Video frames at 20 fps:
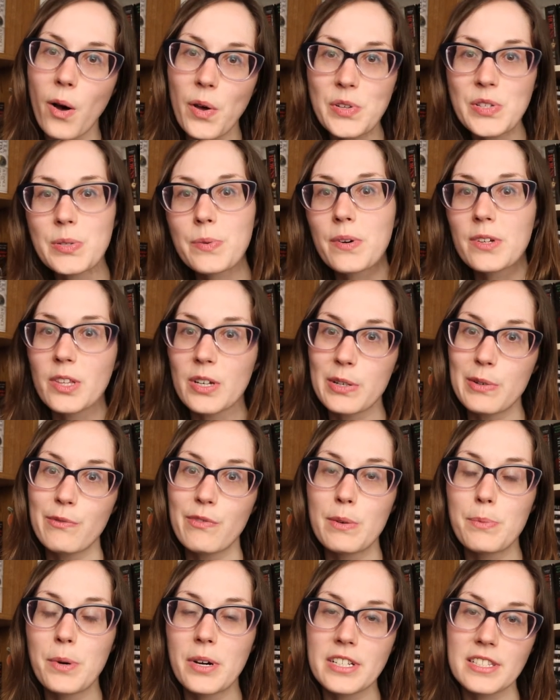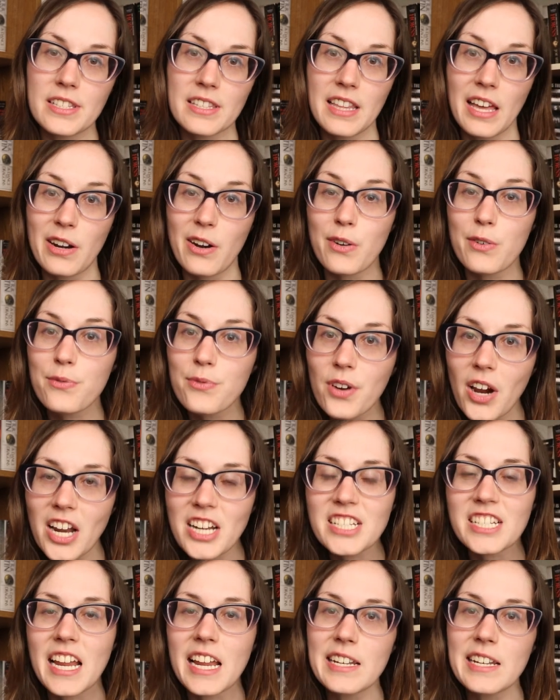also are looking for books that are fresh